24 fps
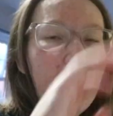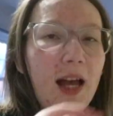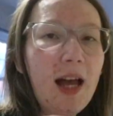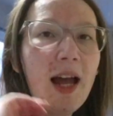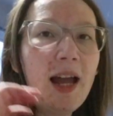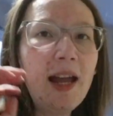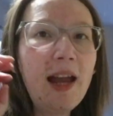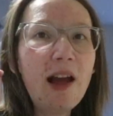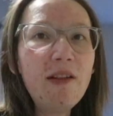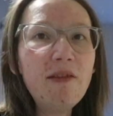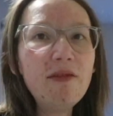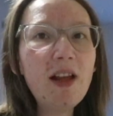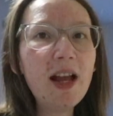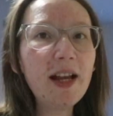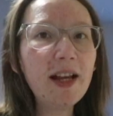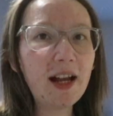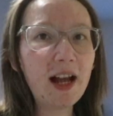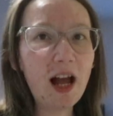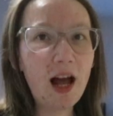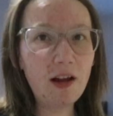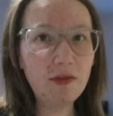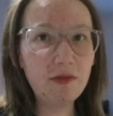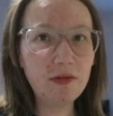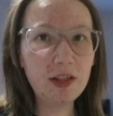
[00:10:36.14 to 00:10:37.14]
I have like
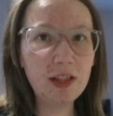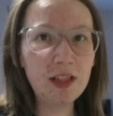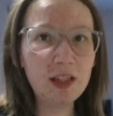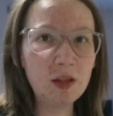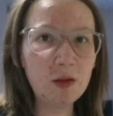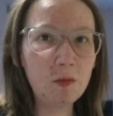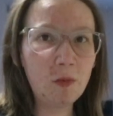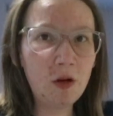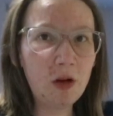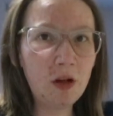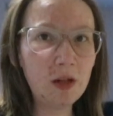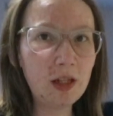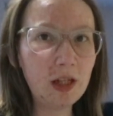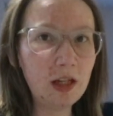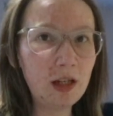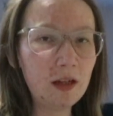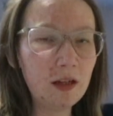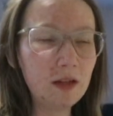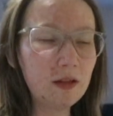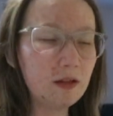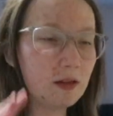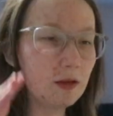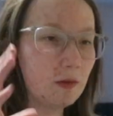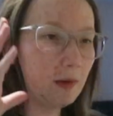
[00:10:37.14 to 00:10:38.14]
caffeine in the
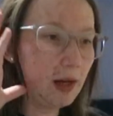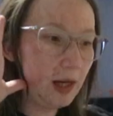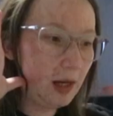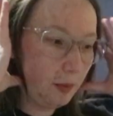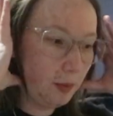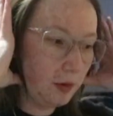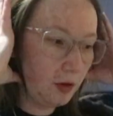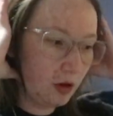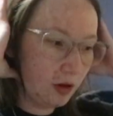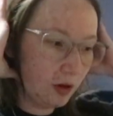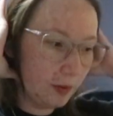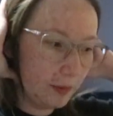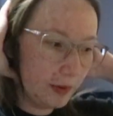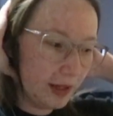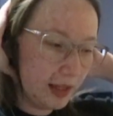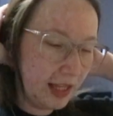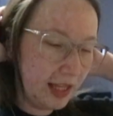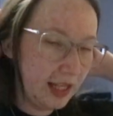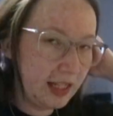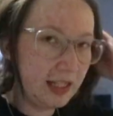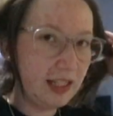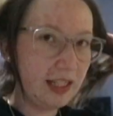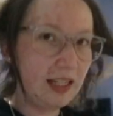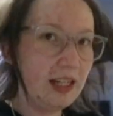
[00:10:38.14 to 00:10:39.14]
morning to wake me up and
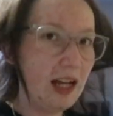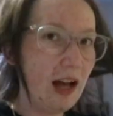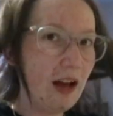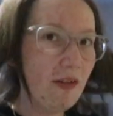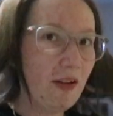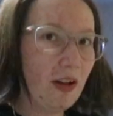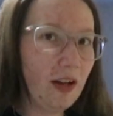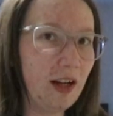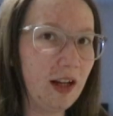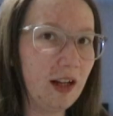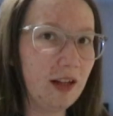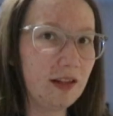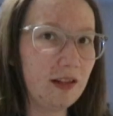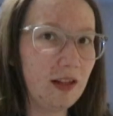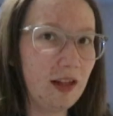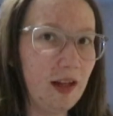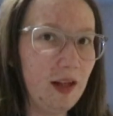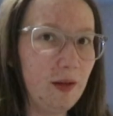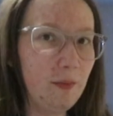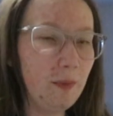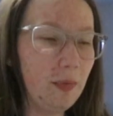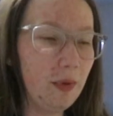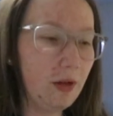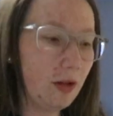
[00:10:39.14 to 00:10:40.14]
then decaf at night
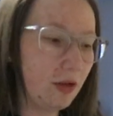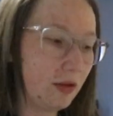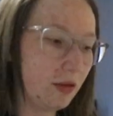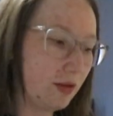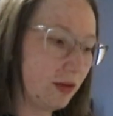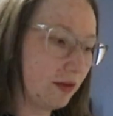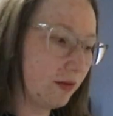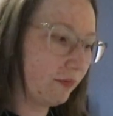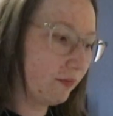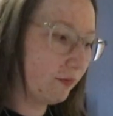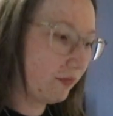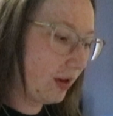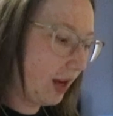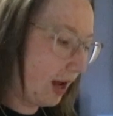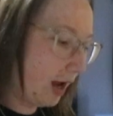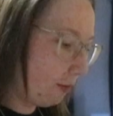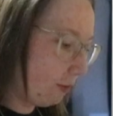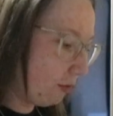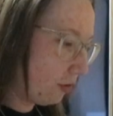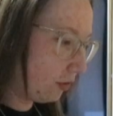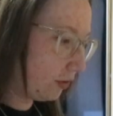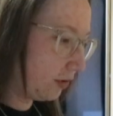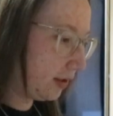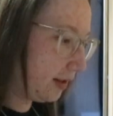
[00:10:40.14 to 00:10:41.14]
time because I
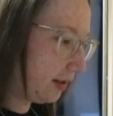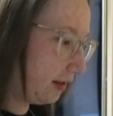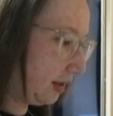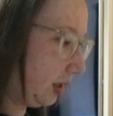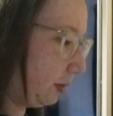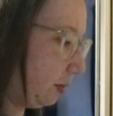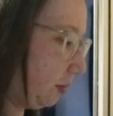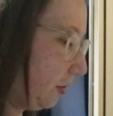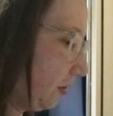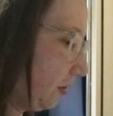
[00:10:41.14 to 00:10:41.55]
won't go to sleep